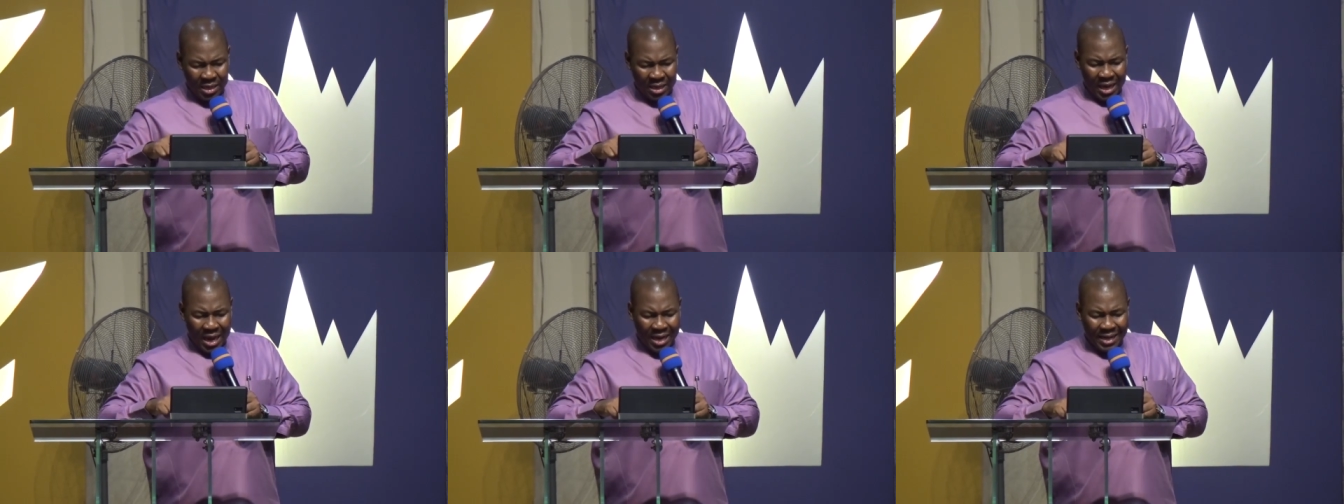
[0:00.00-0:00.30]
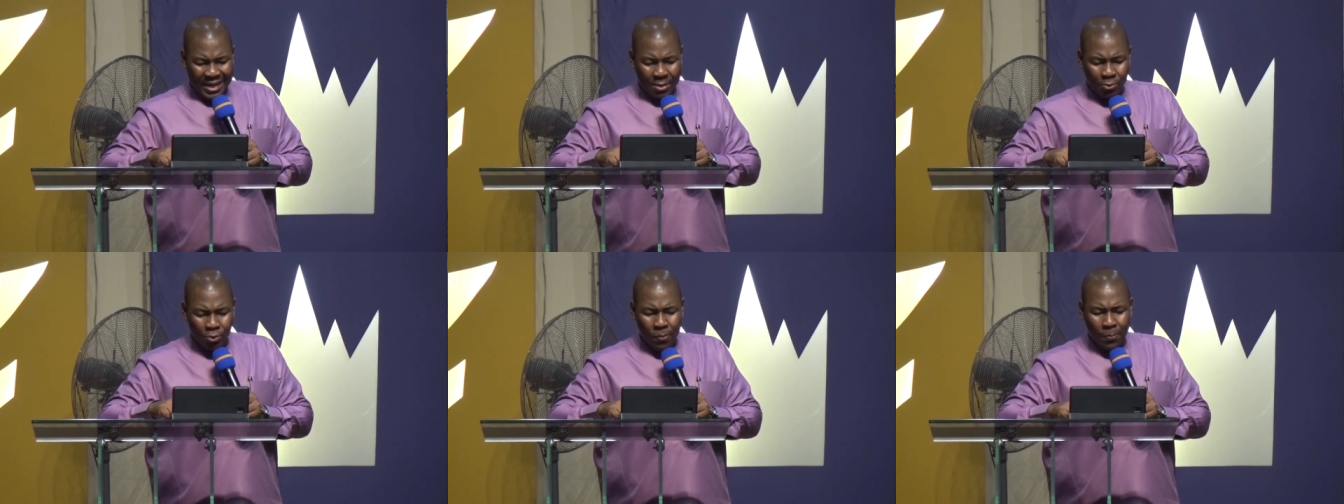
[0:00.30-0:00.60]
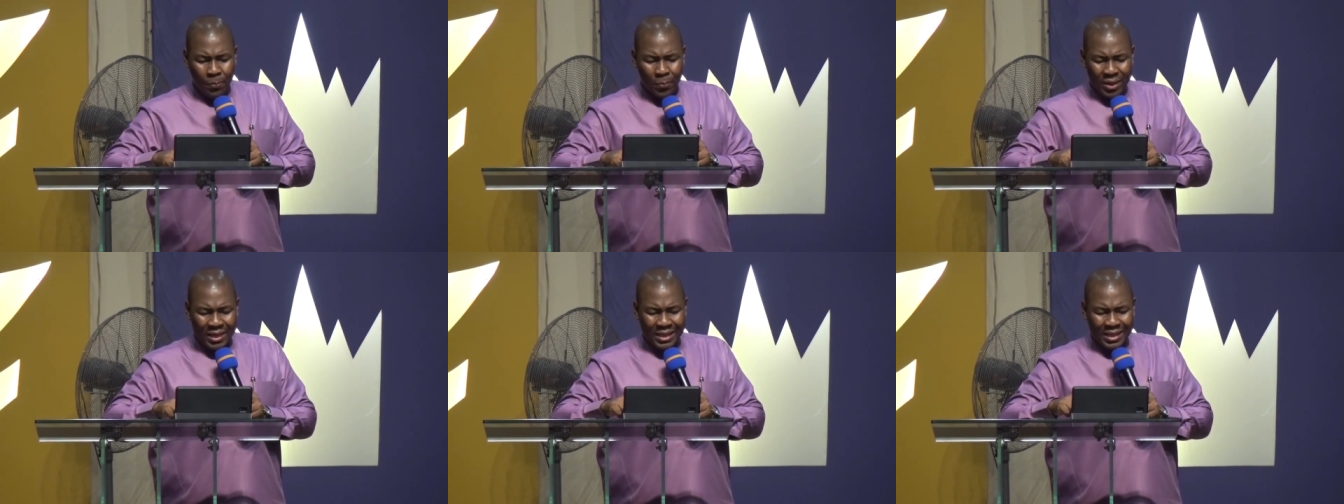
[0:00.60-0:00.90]
And I will
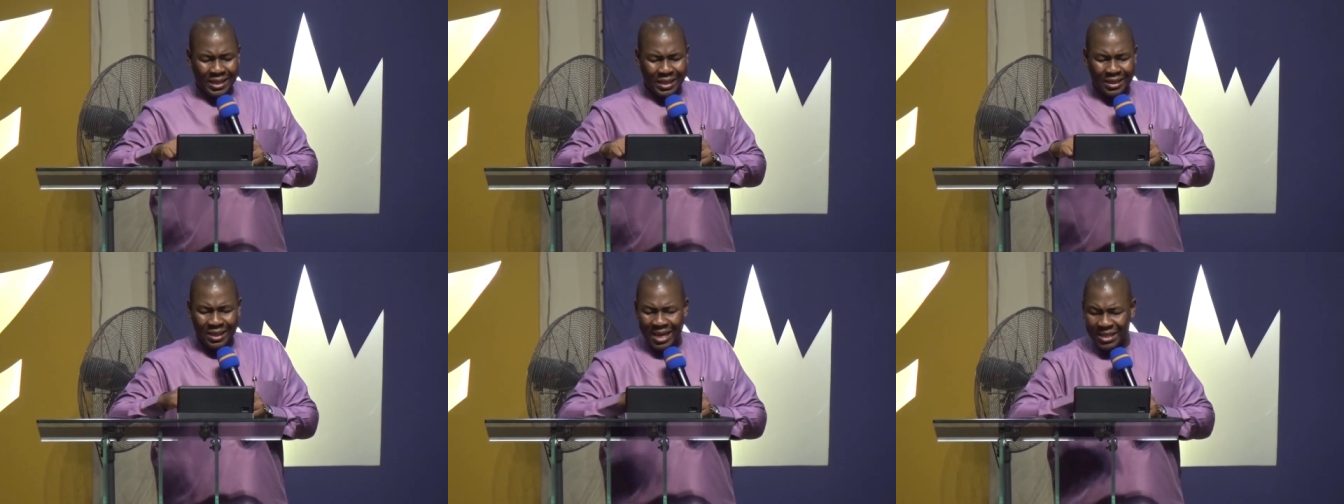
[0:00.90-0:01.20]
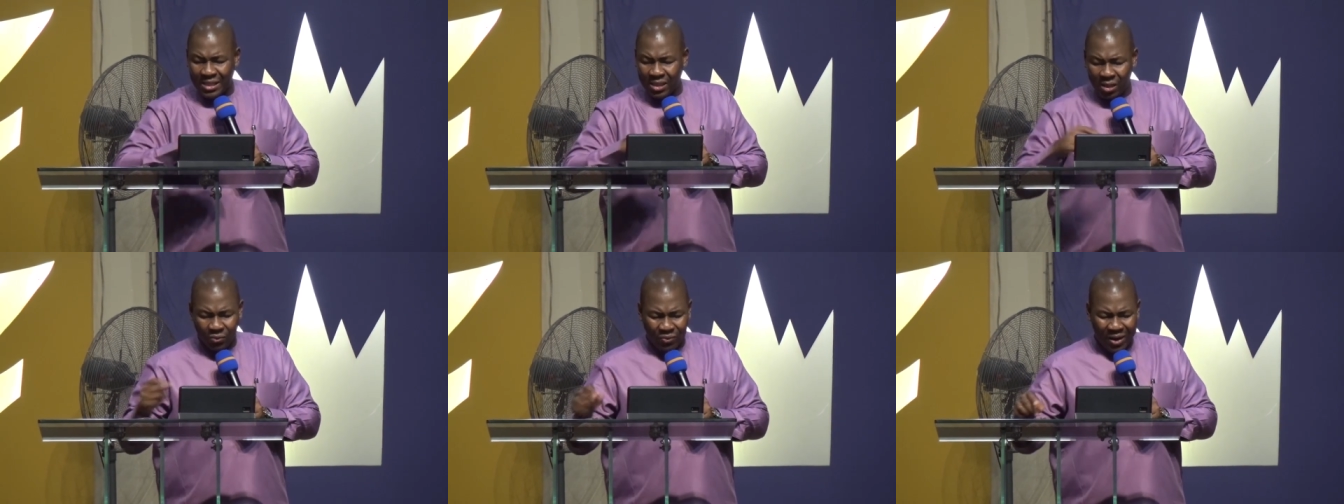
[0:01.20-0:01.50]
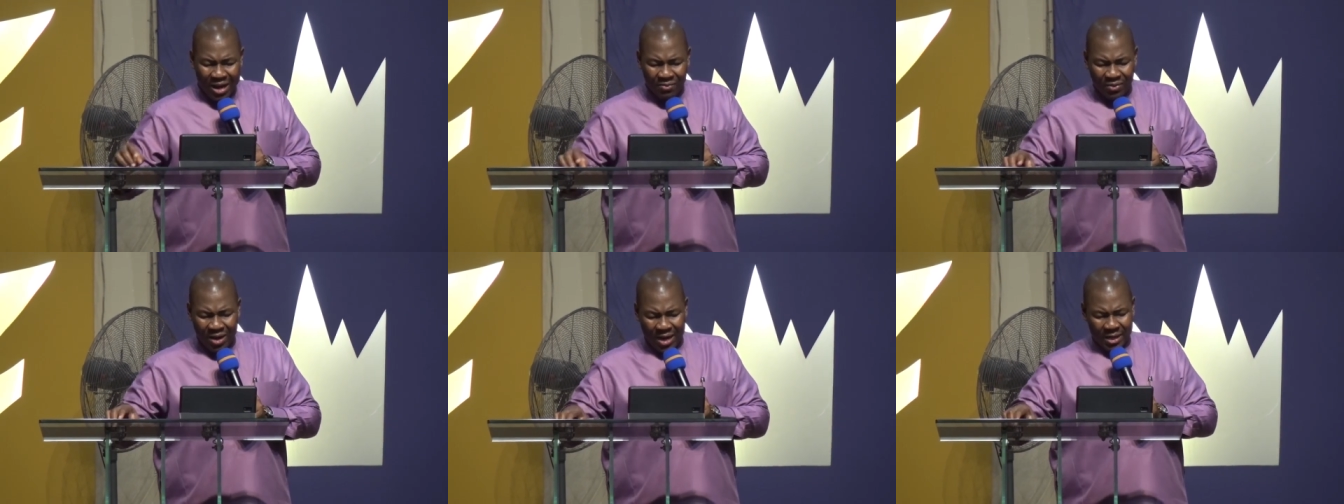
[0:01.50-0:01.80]
bring grace
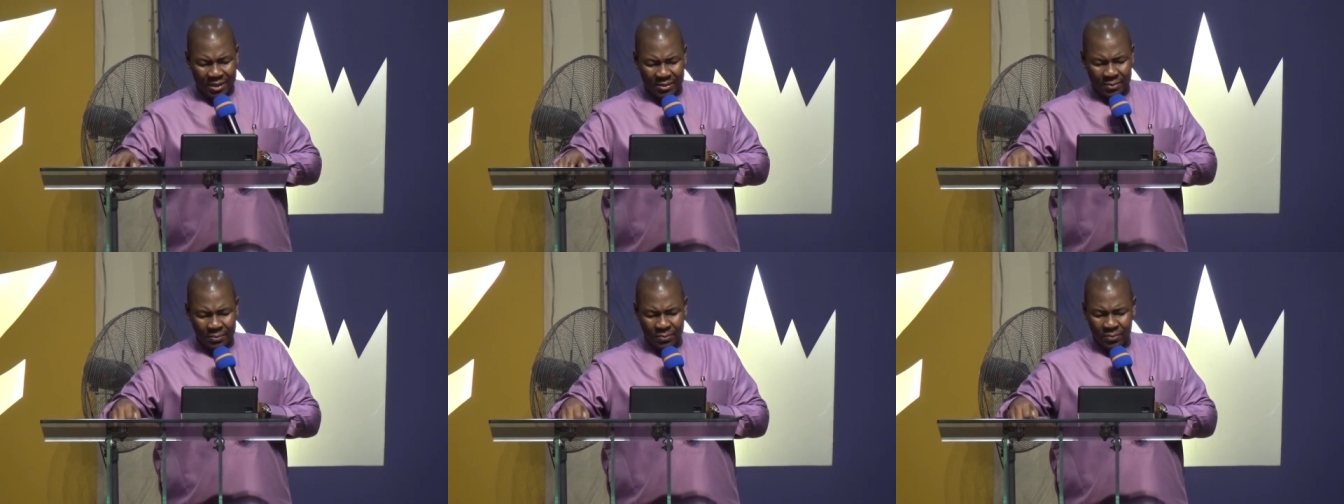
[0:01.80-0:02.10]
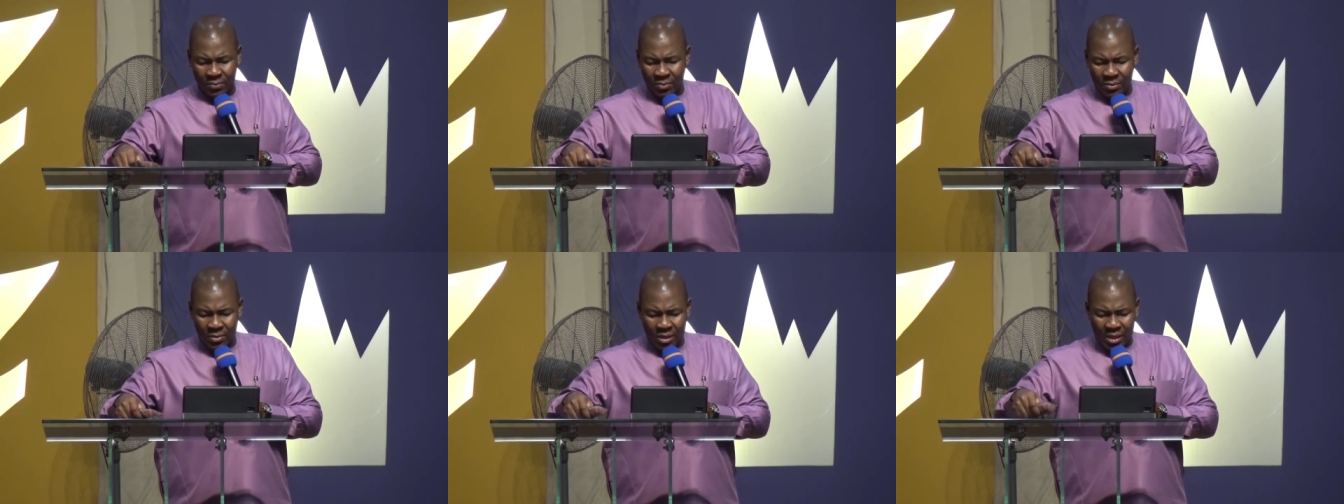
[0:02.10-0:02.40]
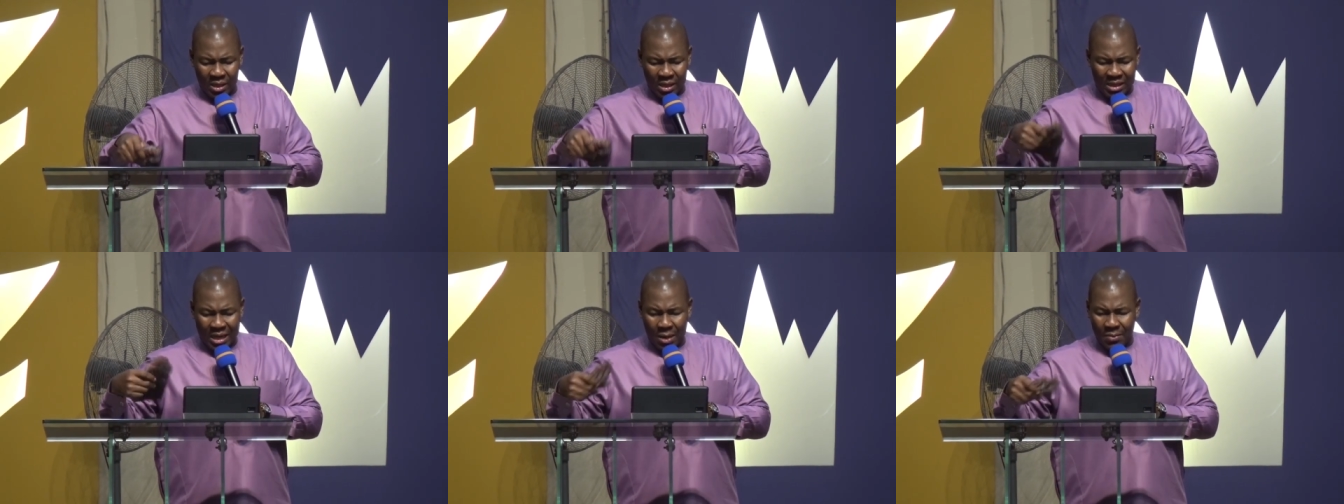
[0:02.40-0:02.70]
revival
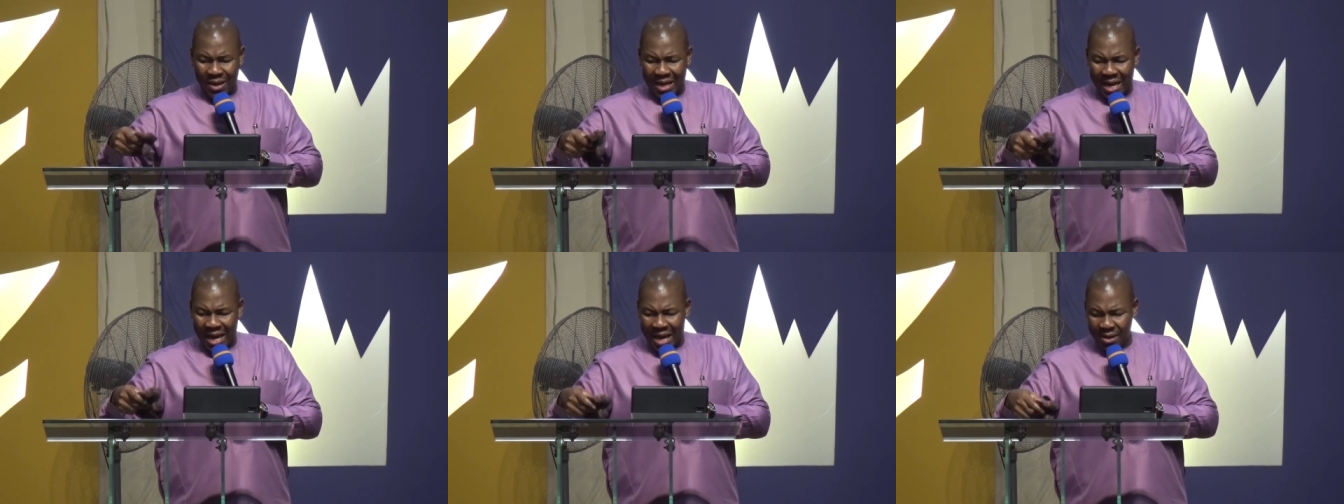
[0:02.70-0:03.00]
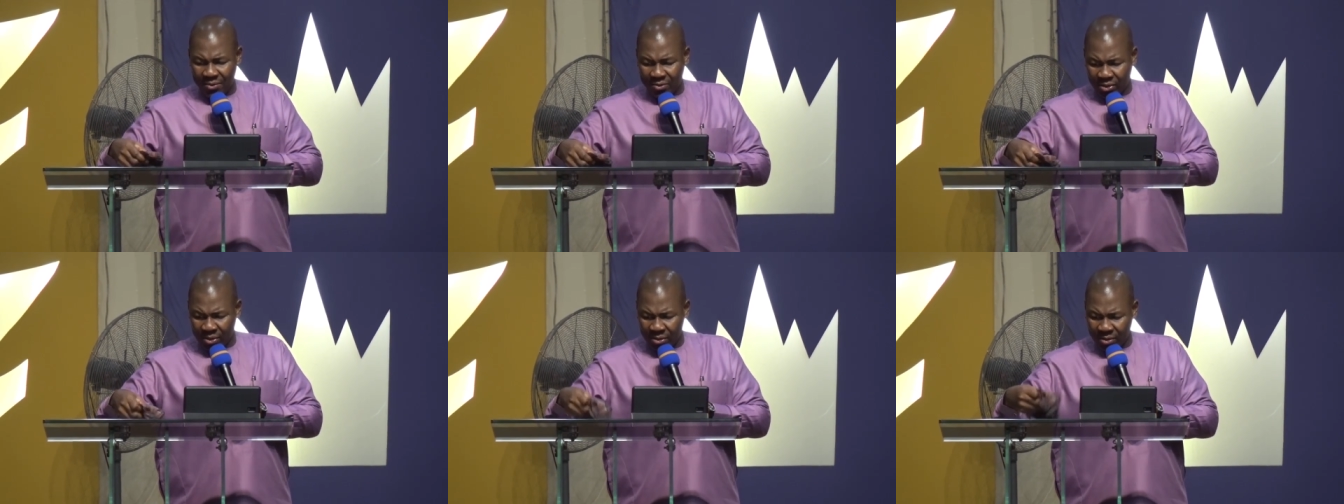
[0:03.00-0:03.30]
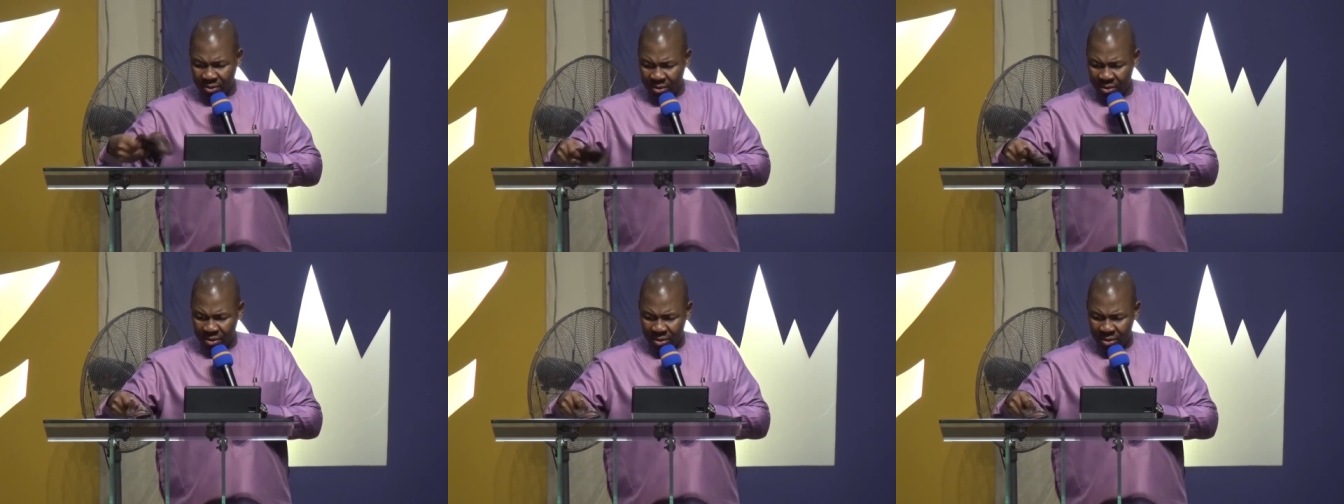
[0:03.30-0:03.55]
in our lives.